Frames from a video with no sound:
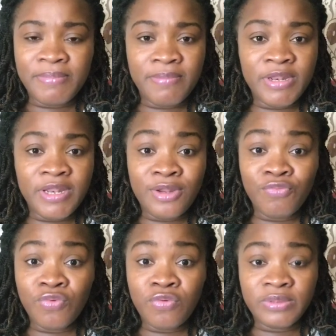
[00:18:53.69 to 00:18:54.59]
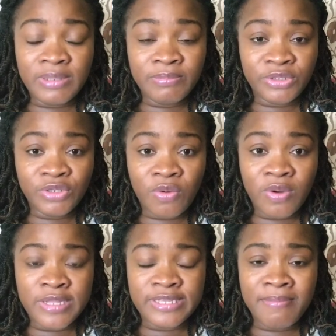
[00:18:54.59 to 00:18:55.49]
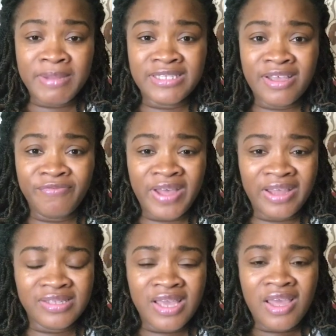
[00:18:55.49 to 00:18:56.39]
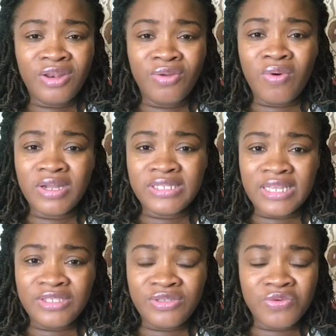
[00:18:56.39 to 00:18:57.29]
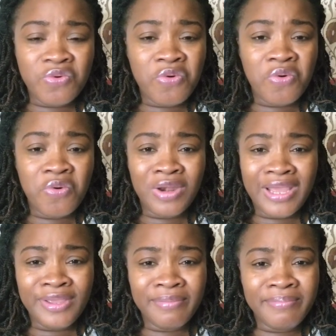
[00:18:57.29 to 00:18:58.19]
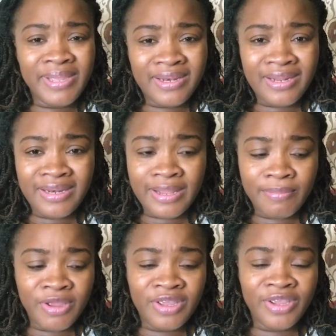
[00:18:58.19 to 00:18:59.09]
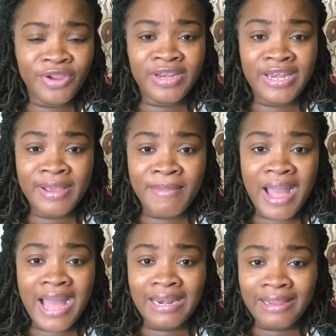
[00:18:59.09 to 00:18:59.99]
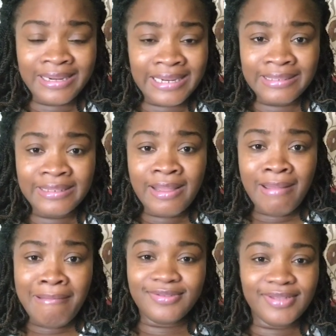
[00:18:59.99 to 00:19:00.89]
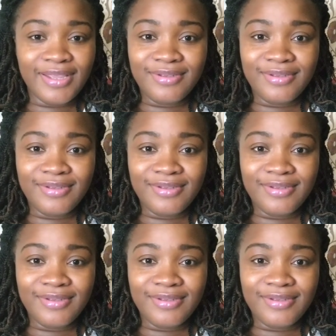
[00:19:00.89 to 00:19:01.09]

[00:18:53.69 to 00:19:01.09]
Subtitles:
Baby need room temperature water. Matter of fact, the water is too cold and you're bathing them, you're hearing them hollering like